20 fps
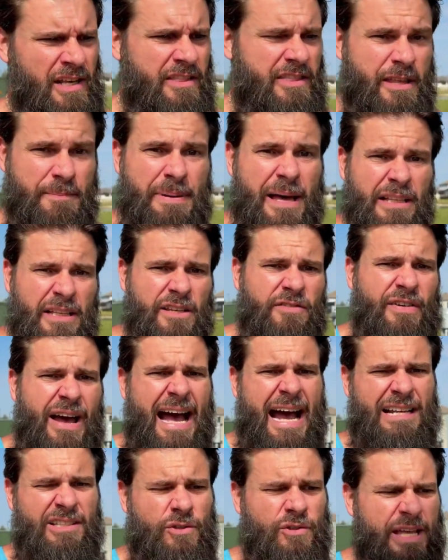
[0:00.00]
the belly
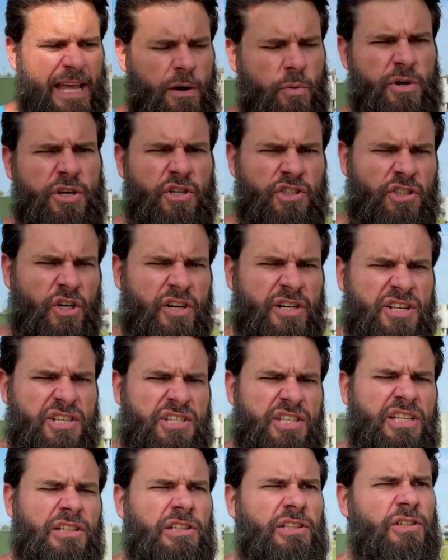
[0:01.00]
fat, okay, where you're starting to
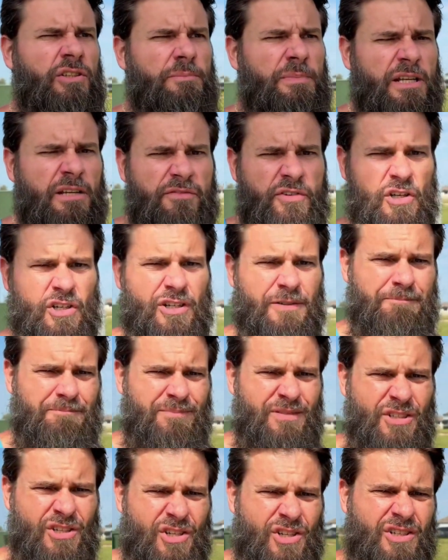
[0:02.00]
see a little bit of your
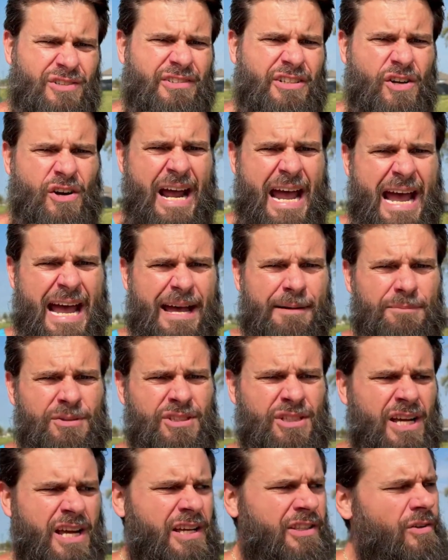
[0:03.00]

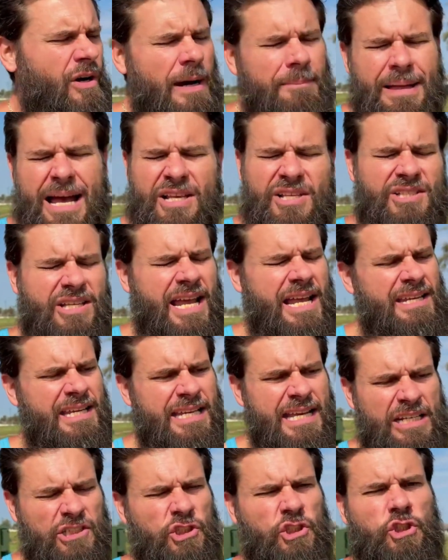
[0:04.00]
abs. No, I'm not saying to
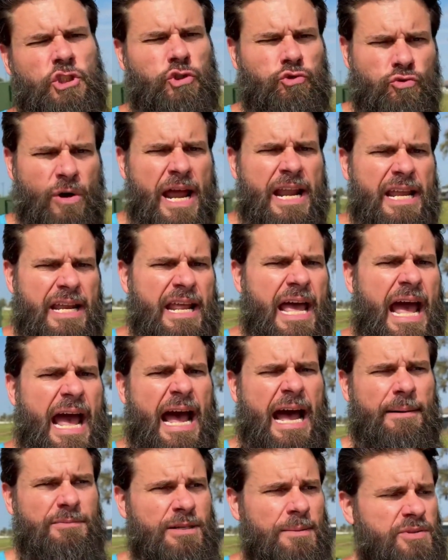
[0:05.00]
get shredded
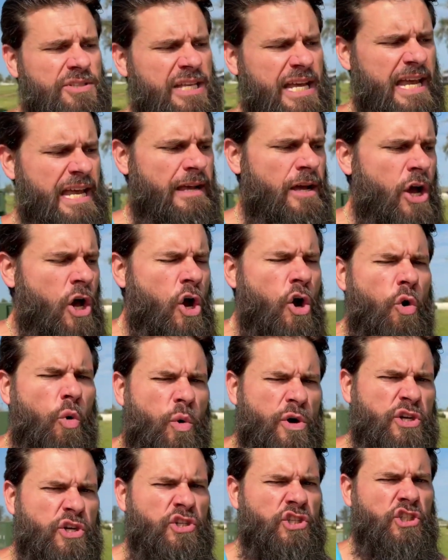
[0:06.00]
abs. I'm saying
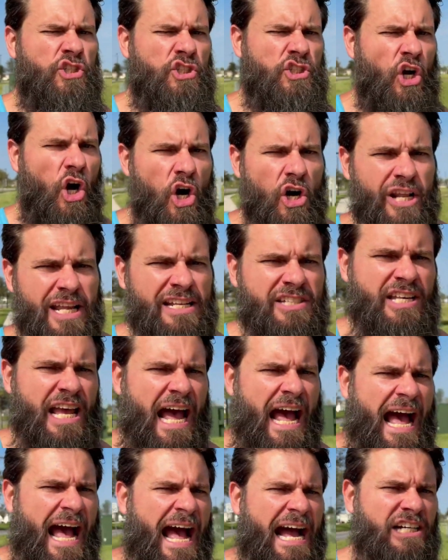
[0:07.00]
where you're starting to
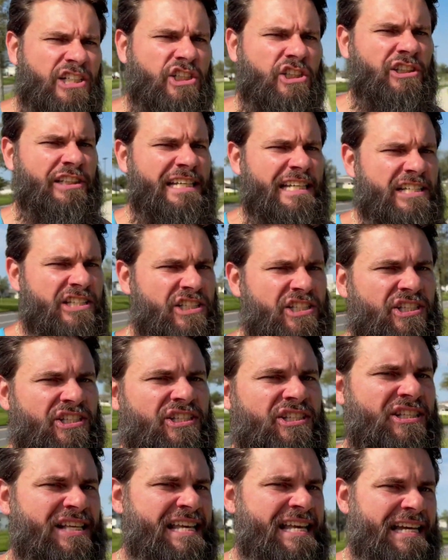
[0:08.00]
actually
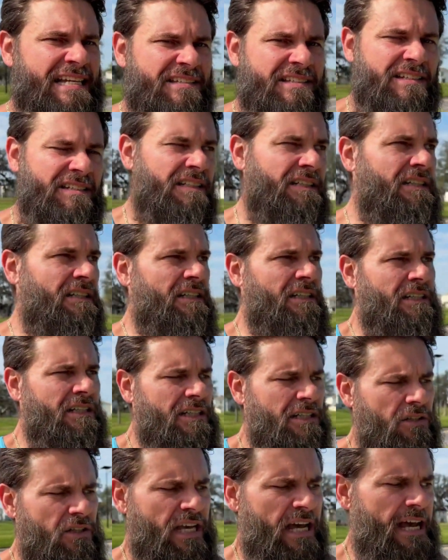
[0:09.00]
see it,
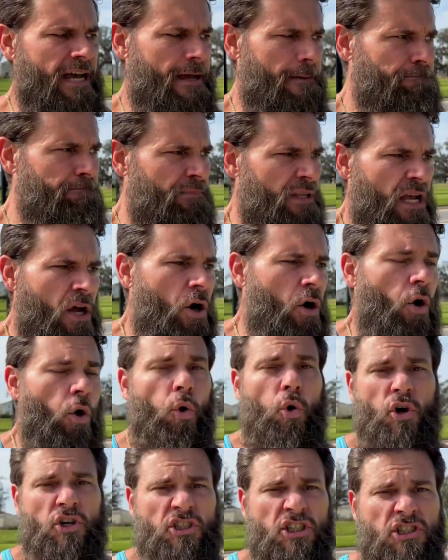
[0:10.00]
okay,
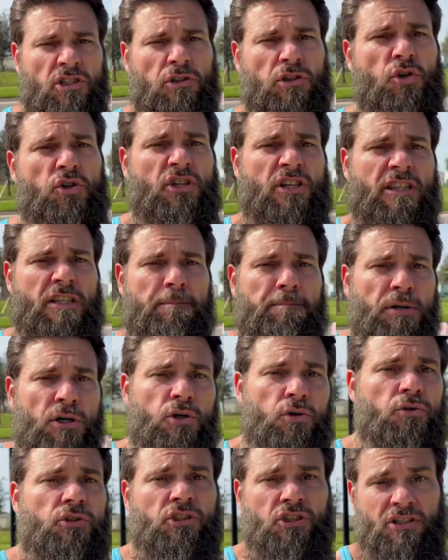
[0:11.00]
or just losing the
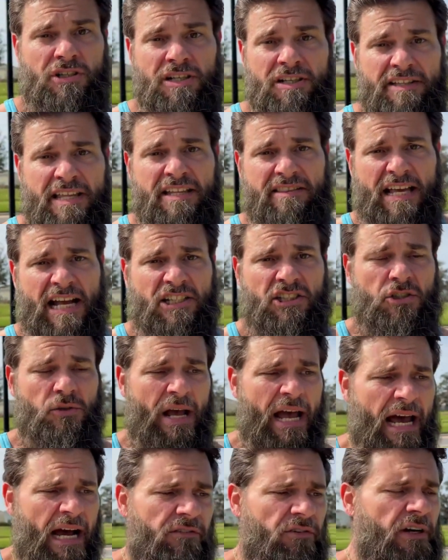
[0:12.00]
pooch that you
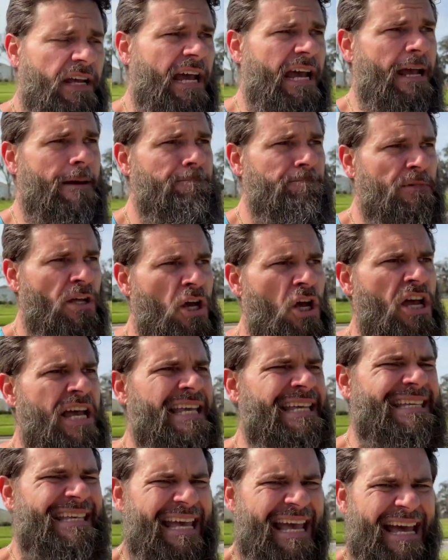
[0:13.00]
have, okay.
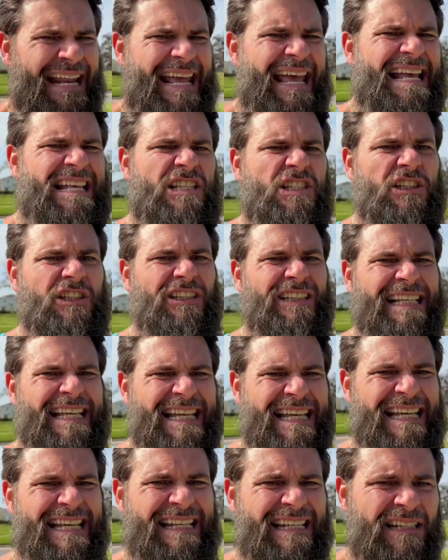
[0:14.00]
Get as
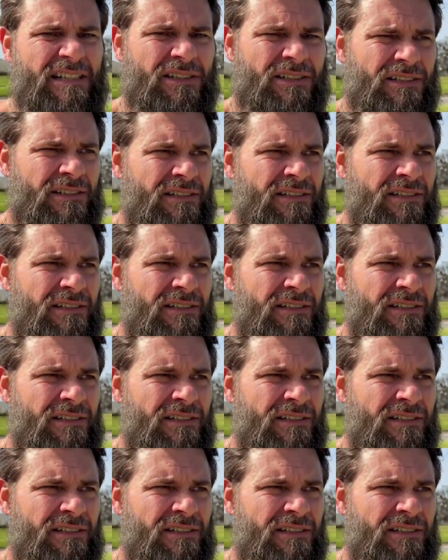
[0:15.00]
lean